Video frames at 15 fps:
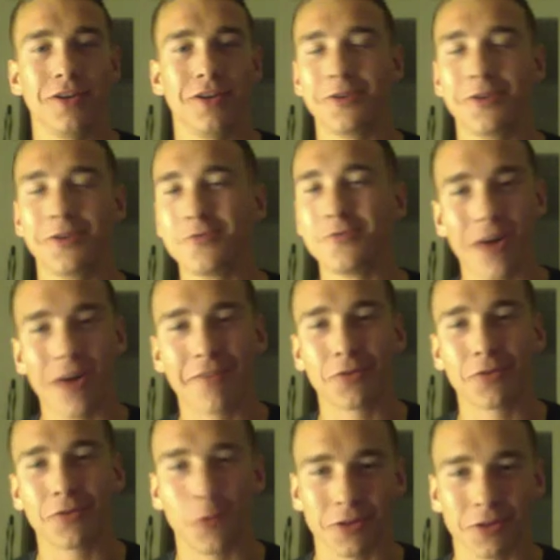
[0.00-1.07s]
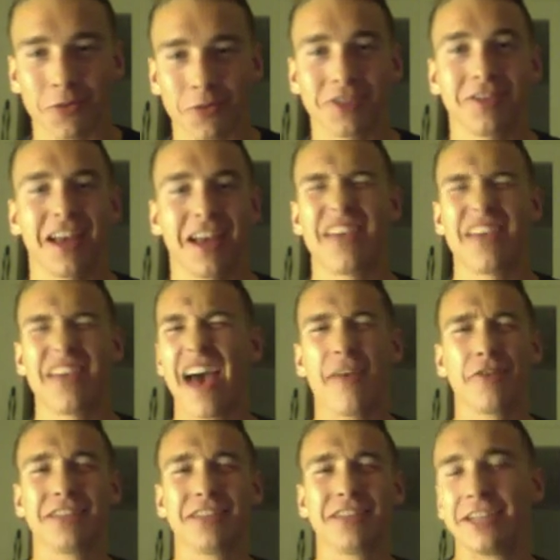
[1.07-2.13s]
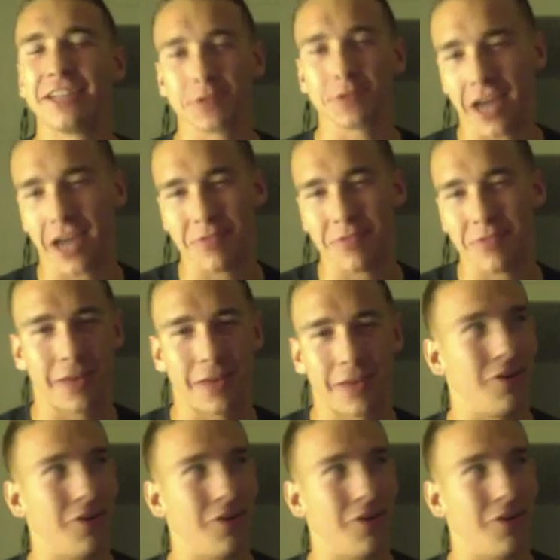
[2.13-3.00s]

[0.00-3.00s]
You don't have to work the rest of your life. The average age of retirement is like what,